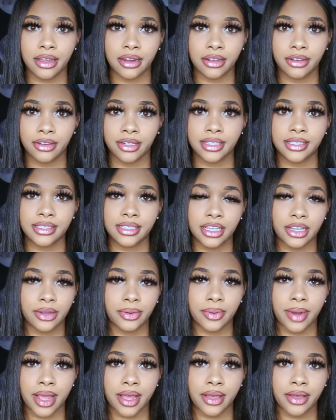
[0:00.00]
are going to stick
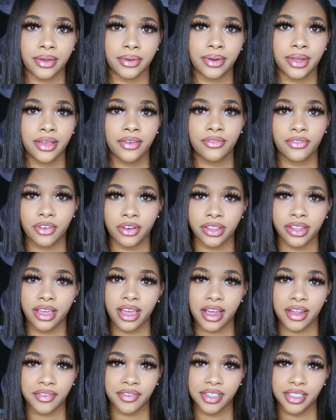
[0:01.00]
around for the
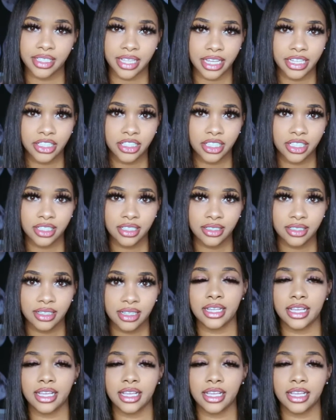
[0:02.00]
conversation.